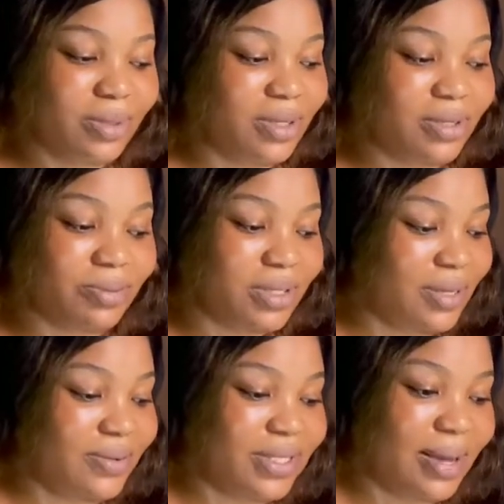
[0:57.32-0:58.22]
because most
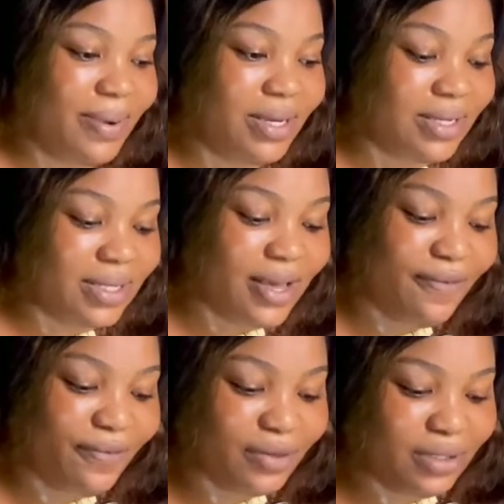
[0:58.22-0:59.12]
of the time I just get
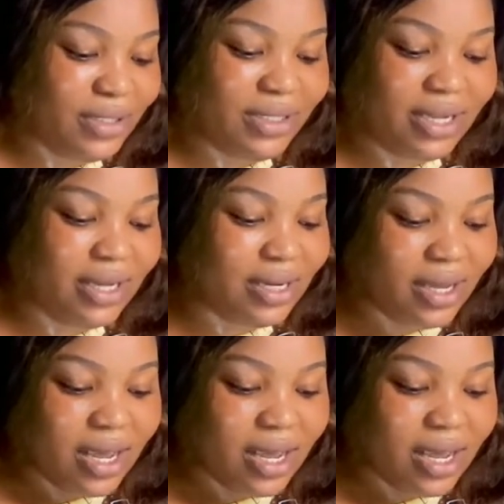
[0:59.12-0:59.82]
frustrated.